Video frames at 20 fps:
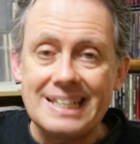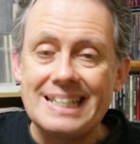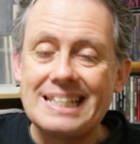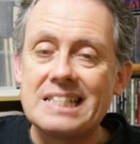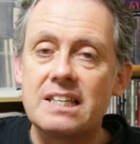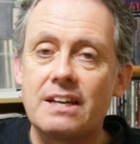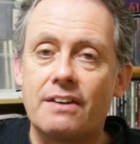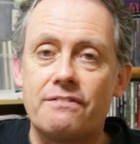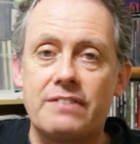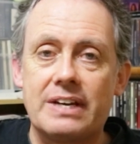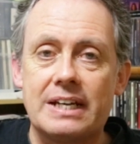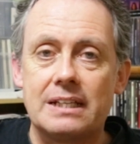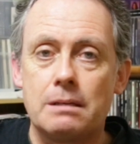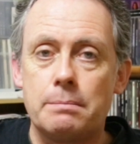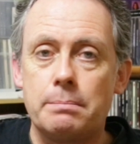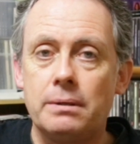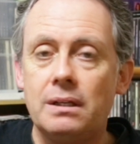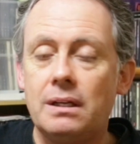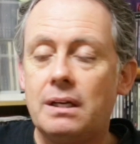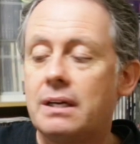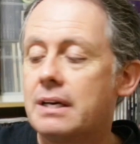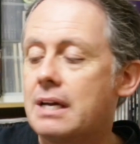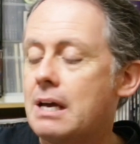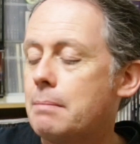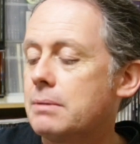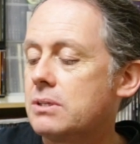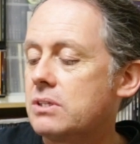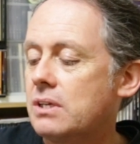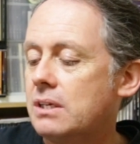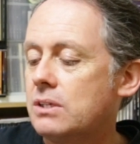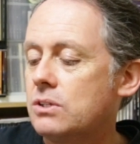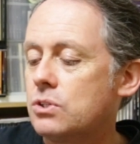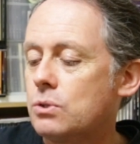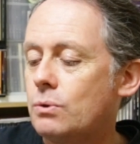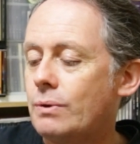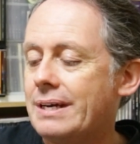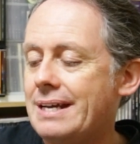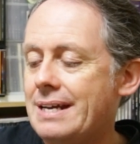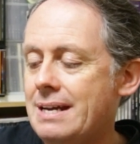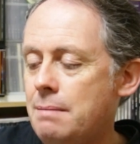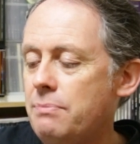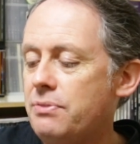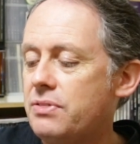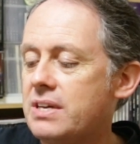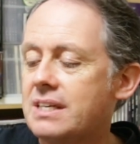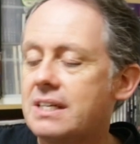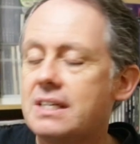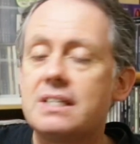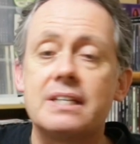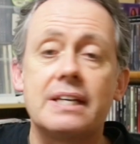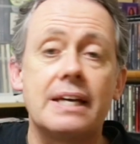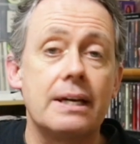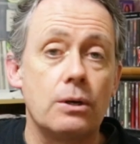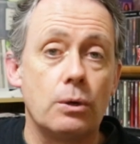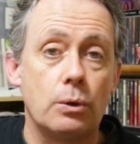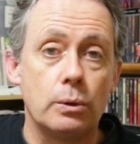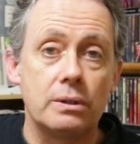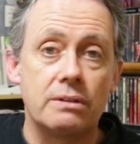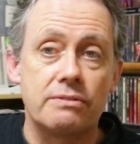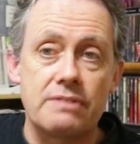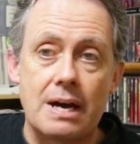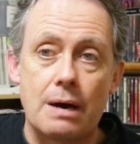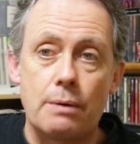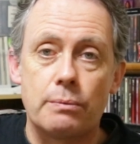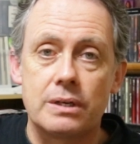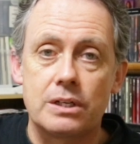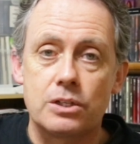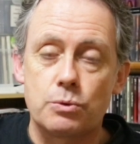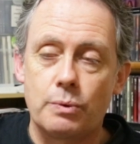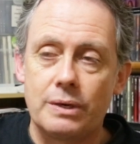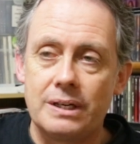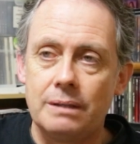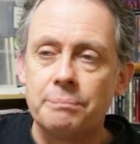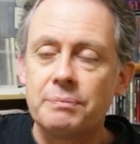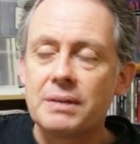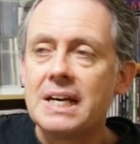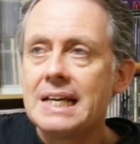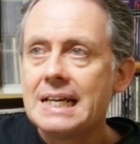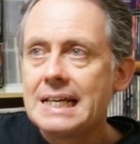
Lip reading: is available on Amazon, so I am thinking to get a hold of that one as well.